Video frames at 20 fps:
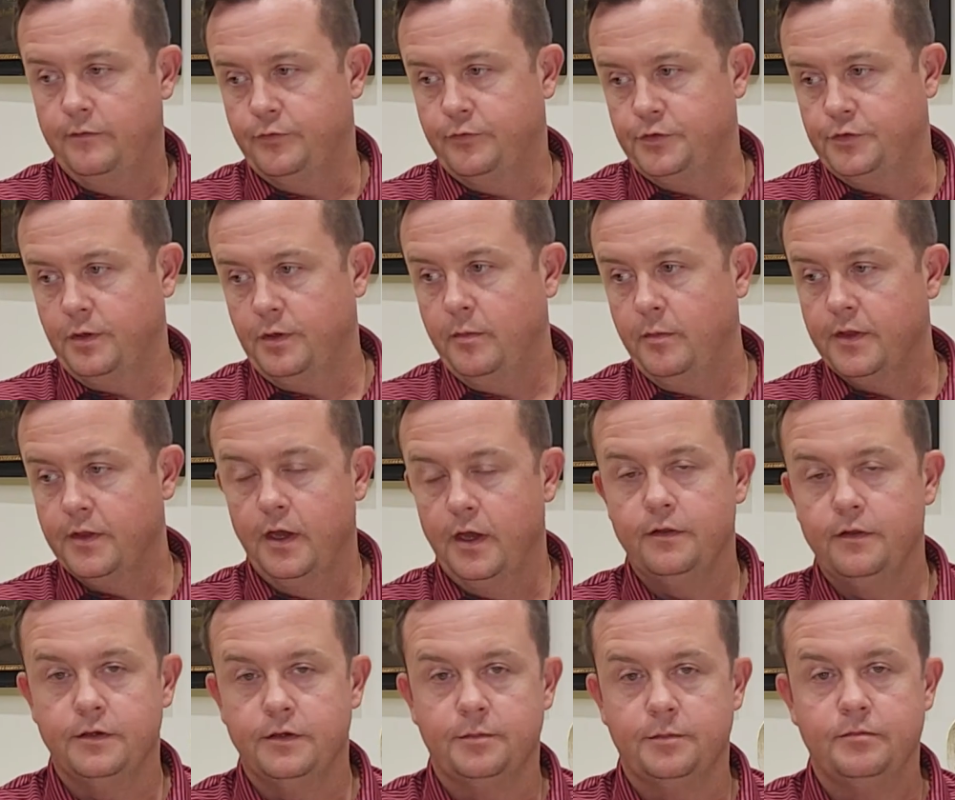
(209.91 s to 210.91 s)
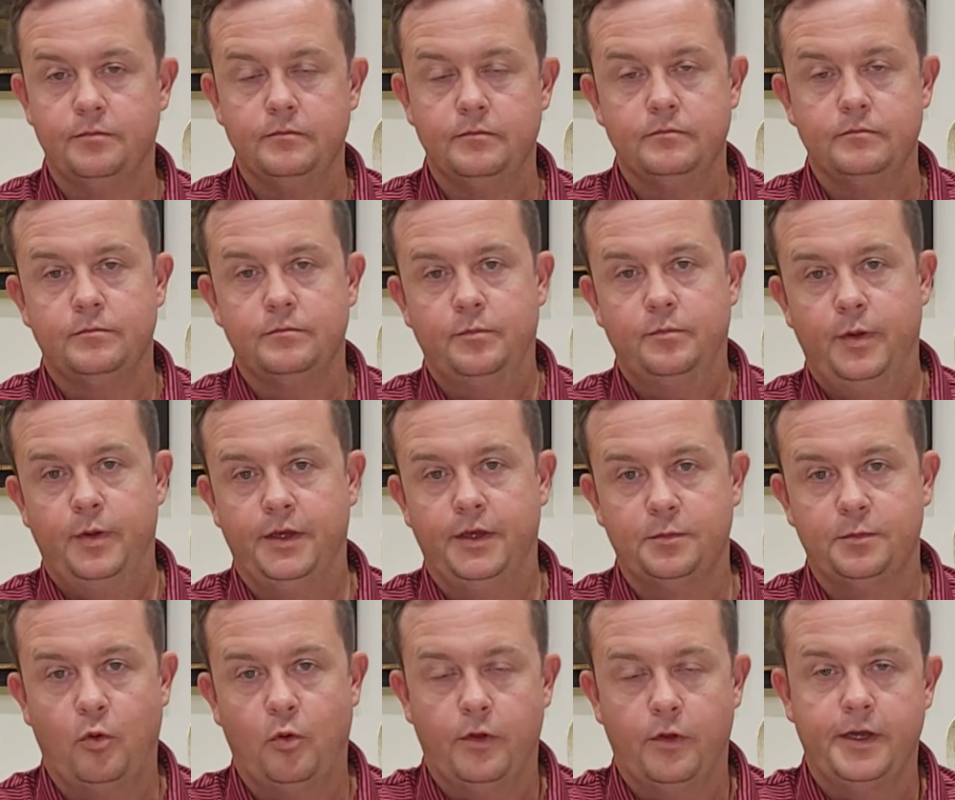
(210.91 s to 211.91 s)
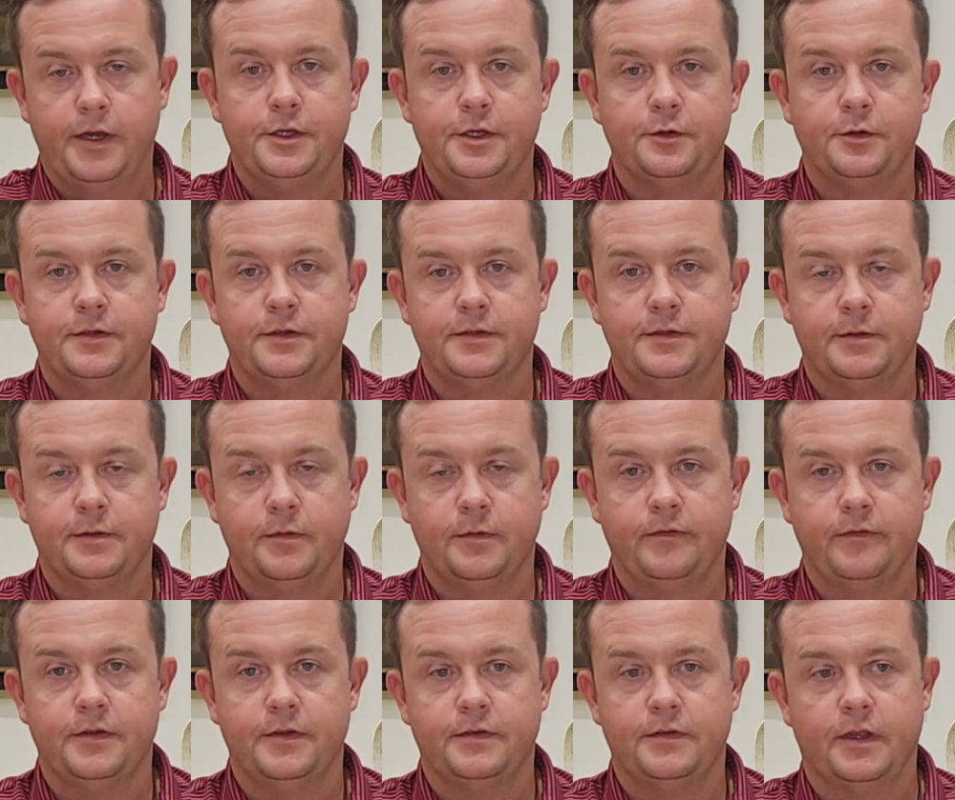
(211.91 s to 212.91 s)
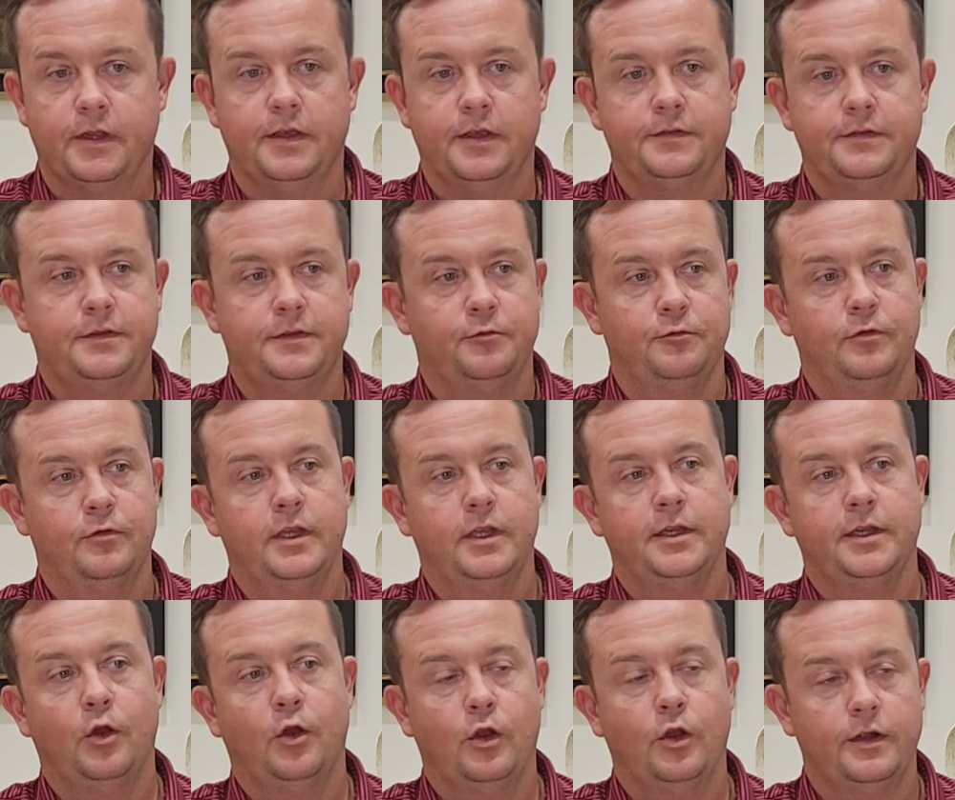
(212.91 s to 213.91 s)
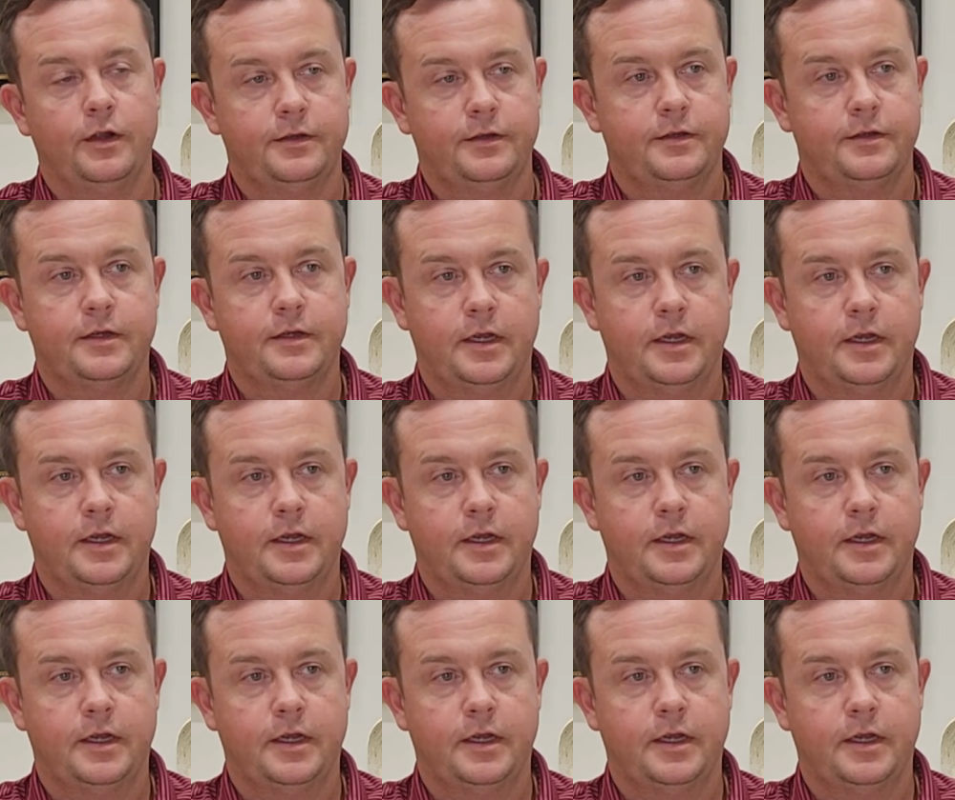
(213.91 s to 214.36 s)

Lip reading: For some of the other pinch point injuries that we've discussed that really aren't